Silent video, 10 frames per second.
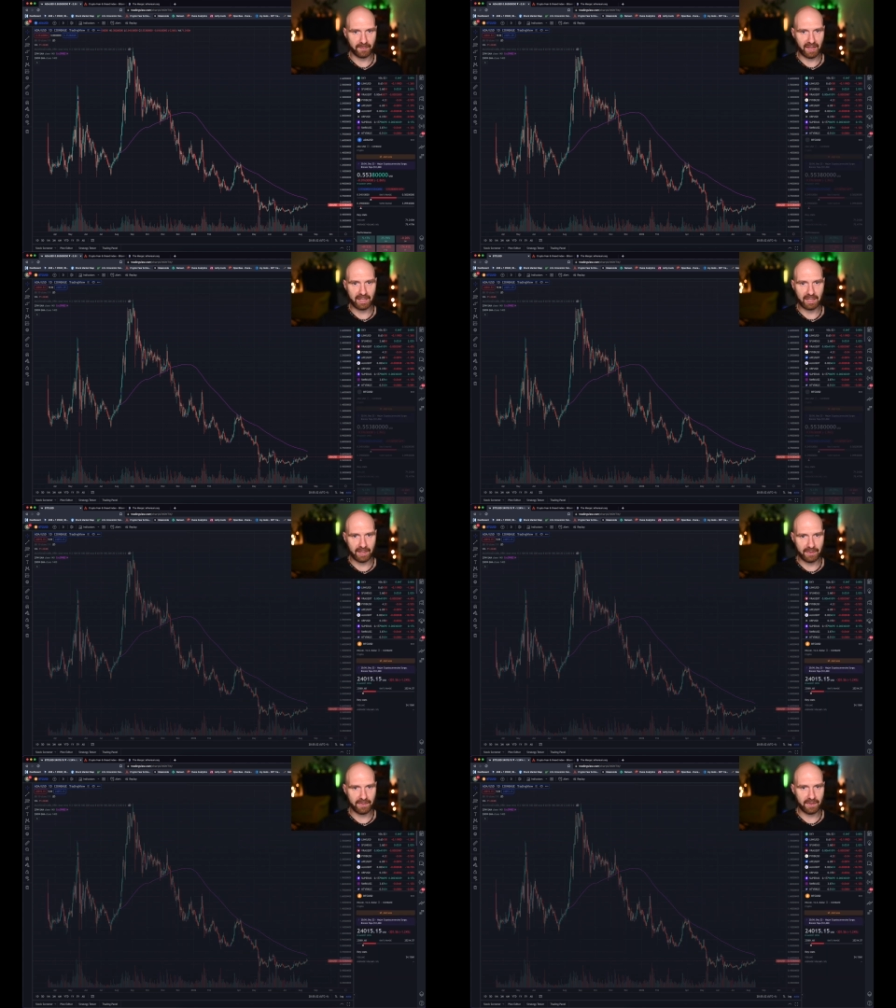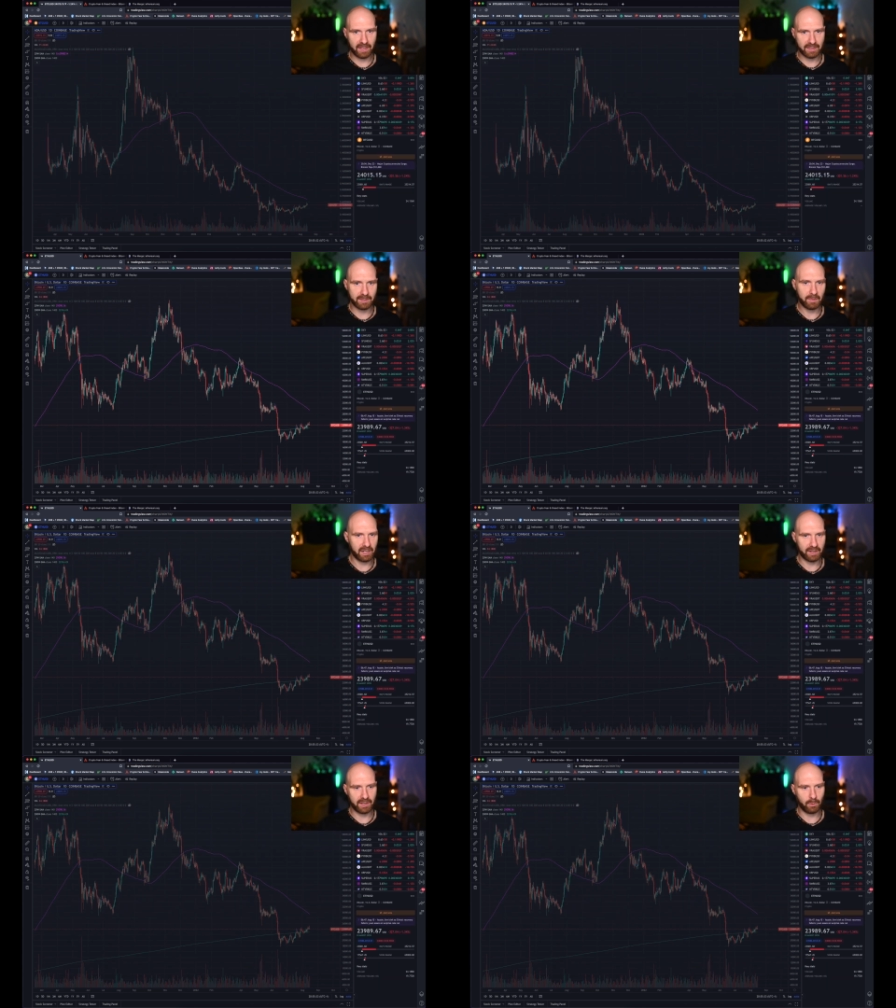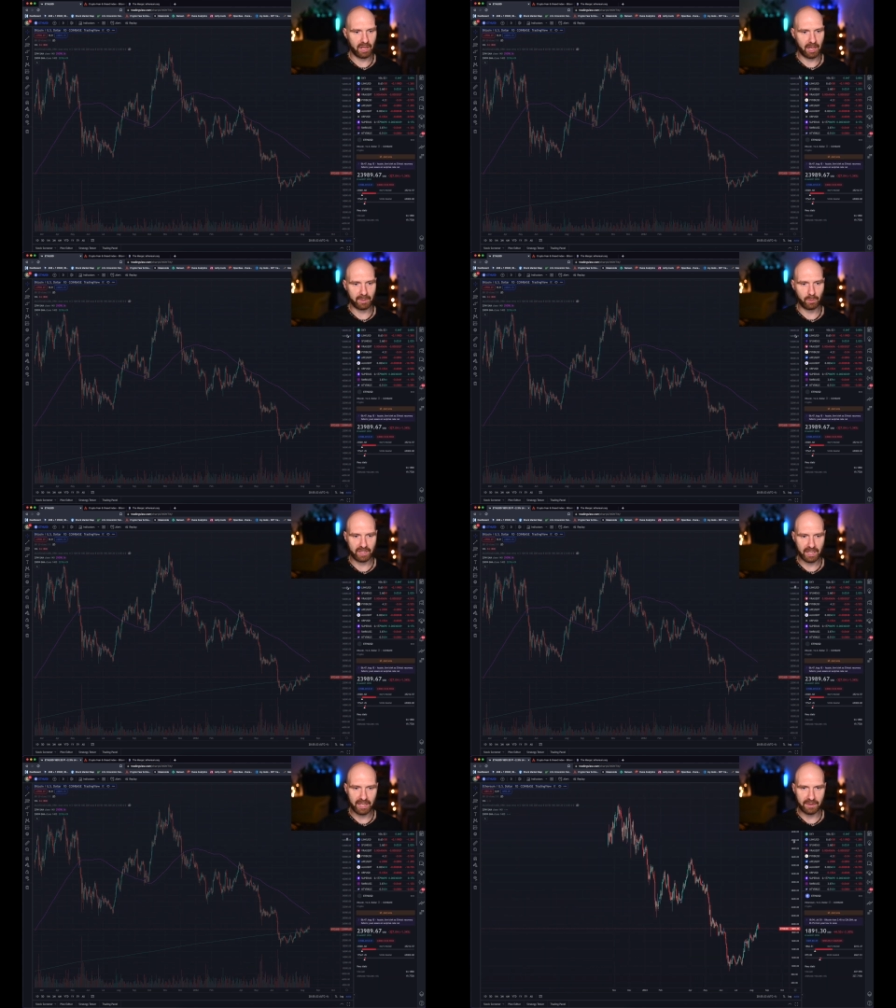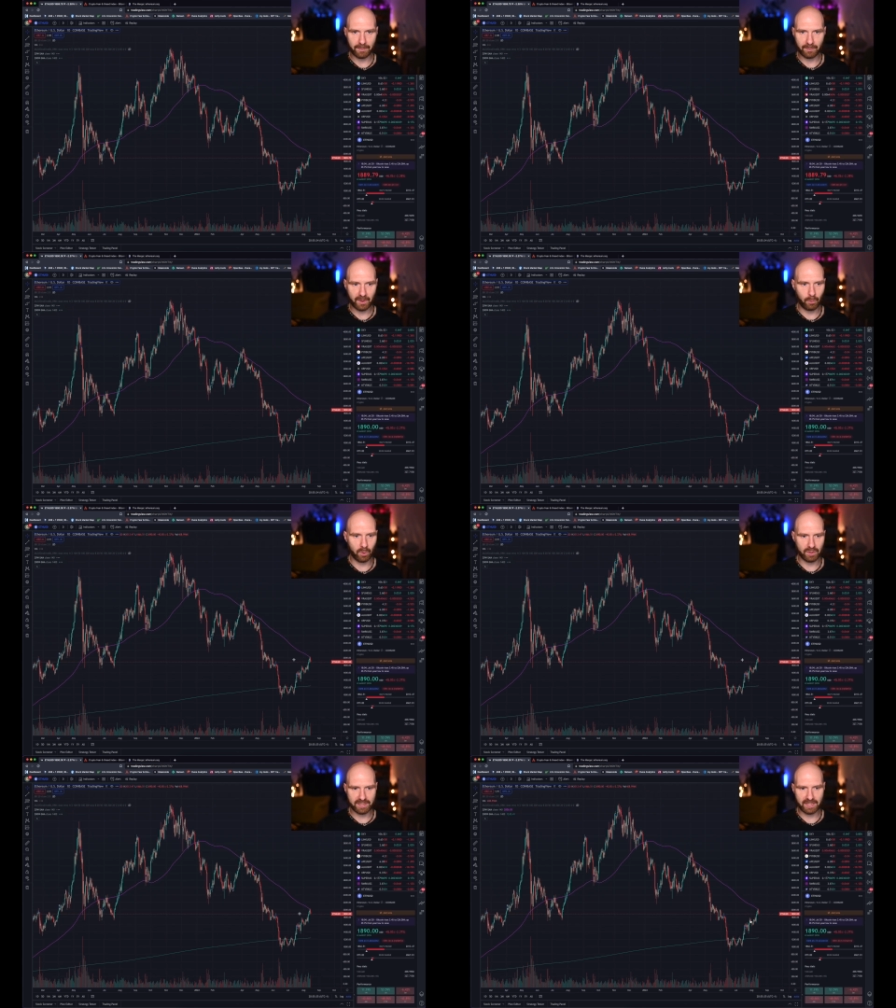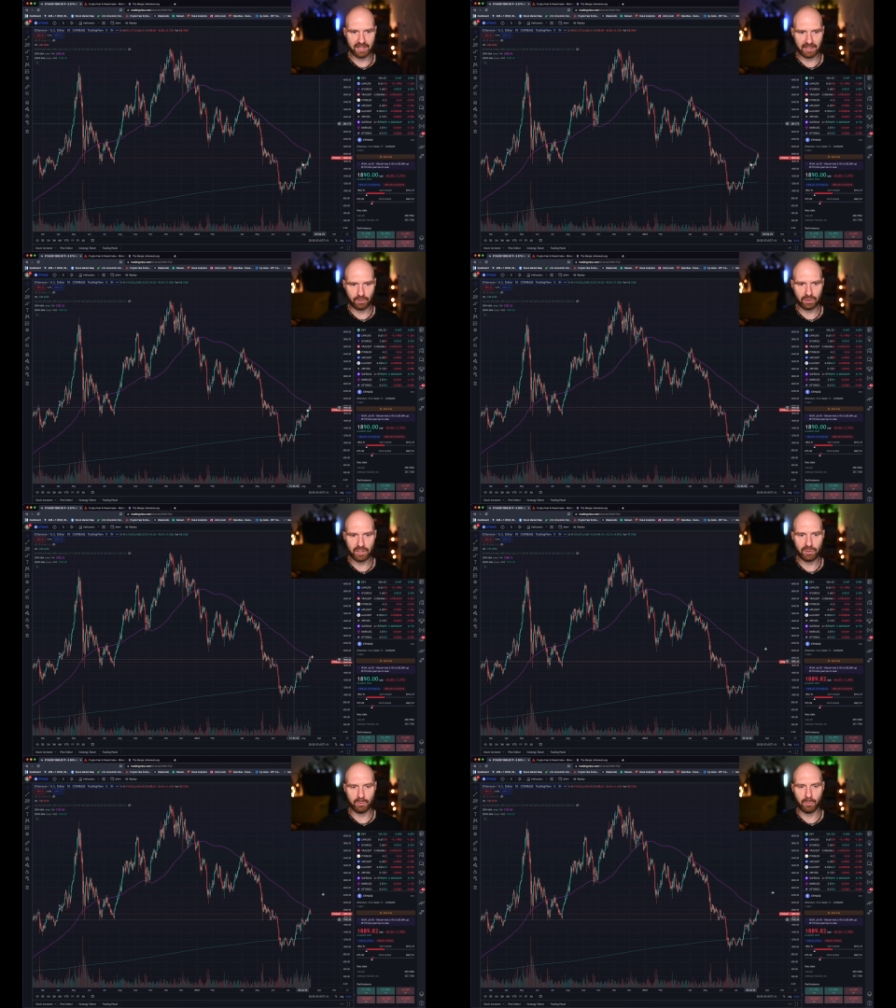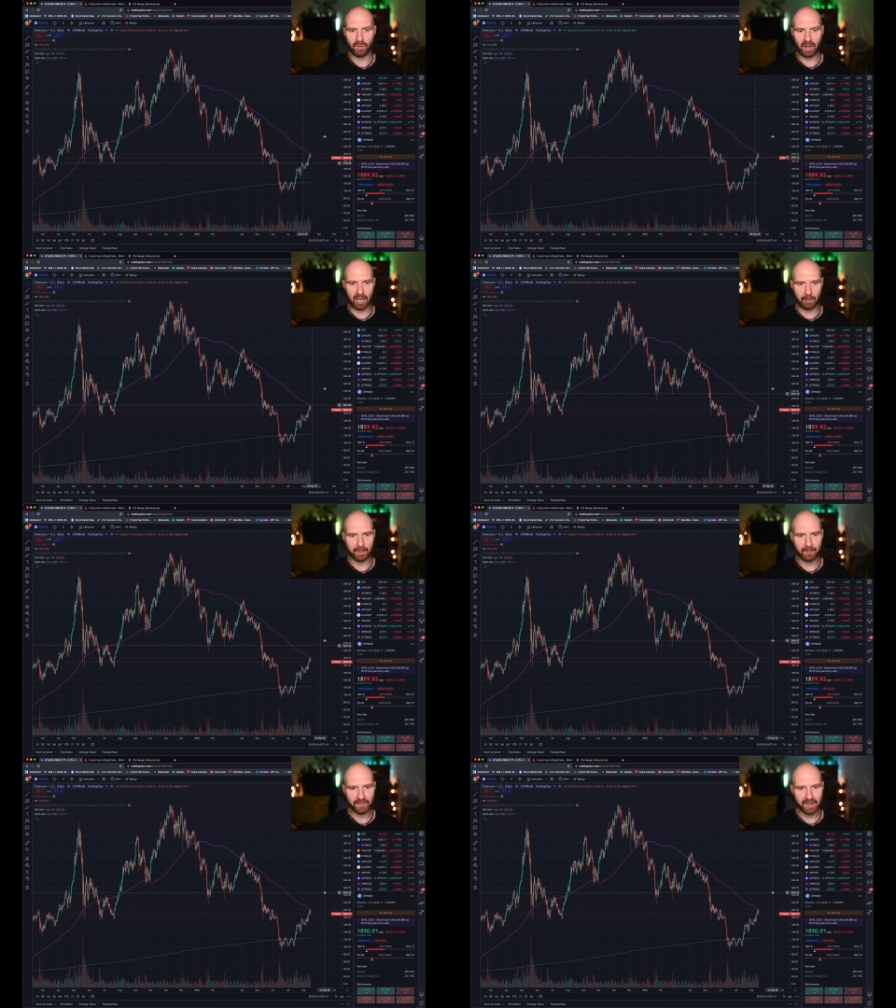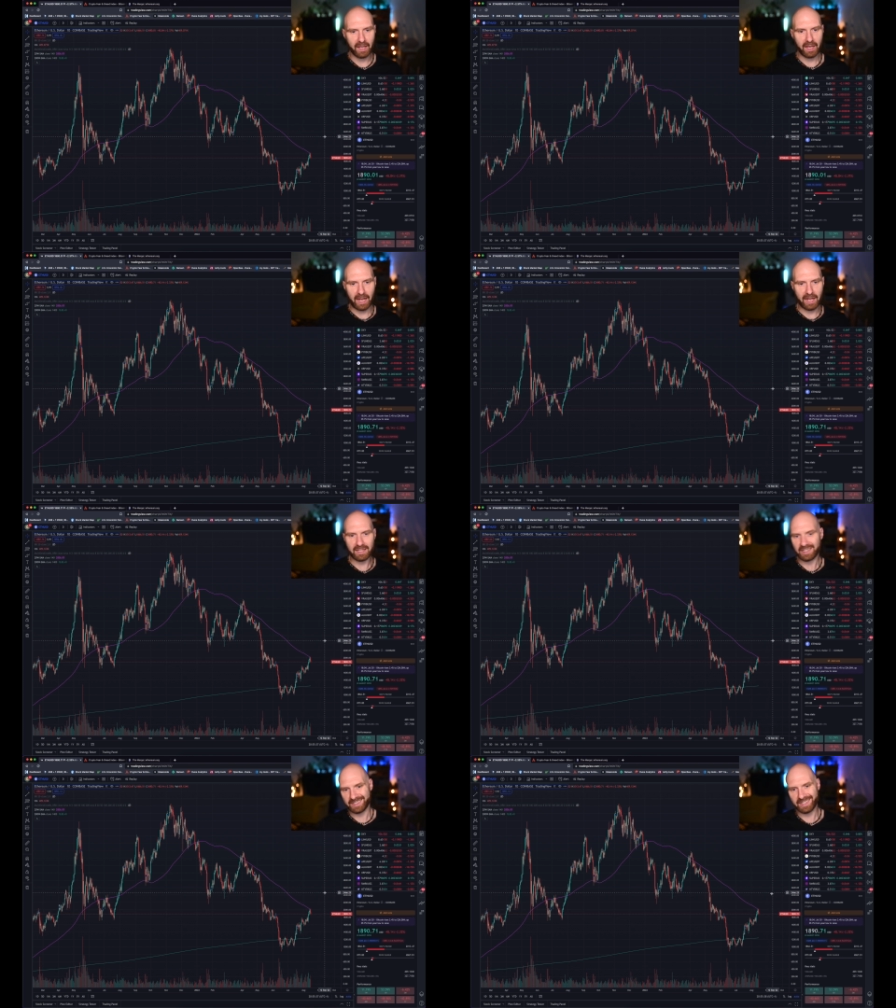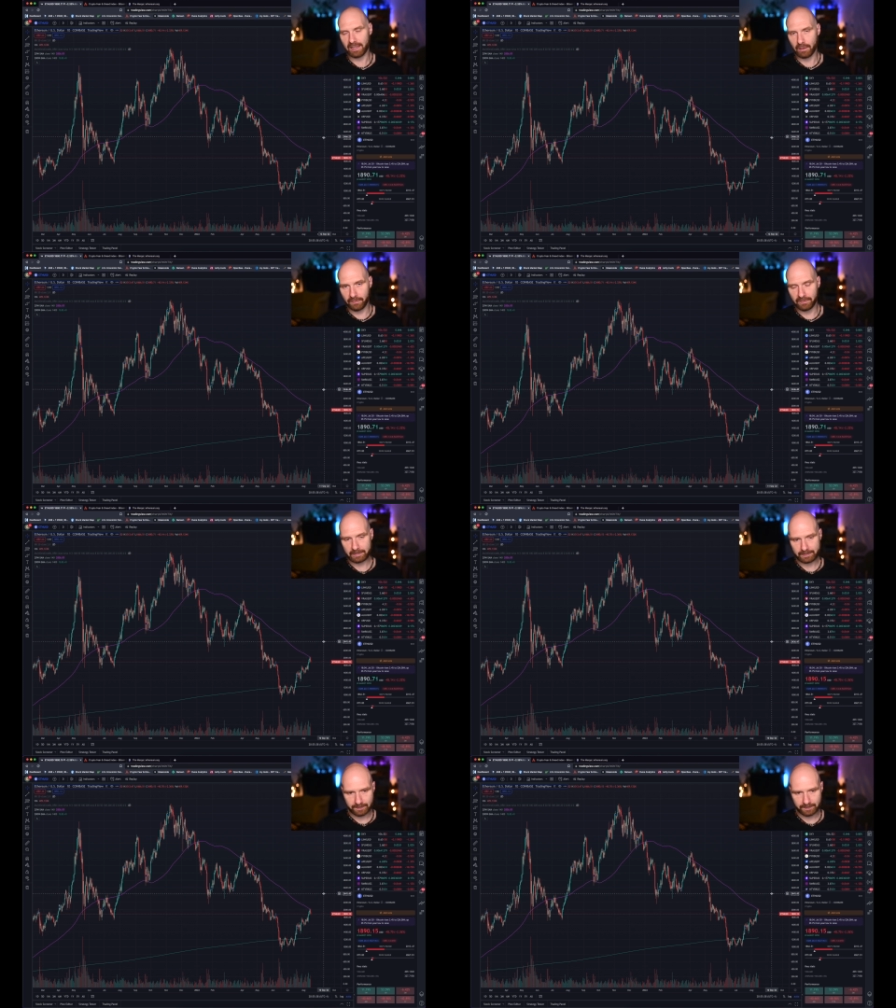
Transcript: And I think similar thing will happen with ETH. We will see that continued move up and then a sell-off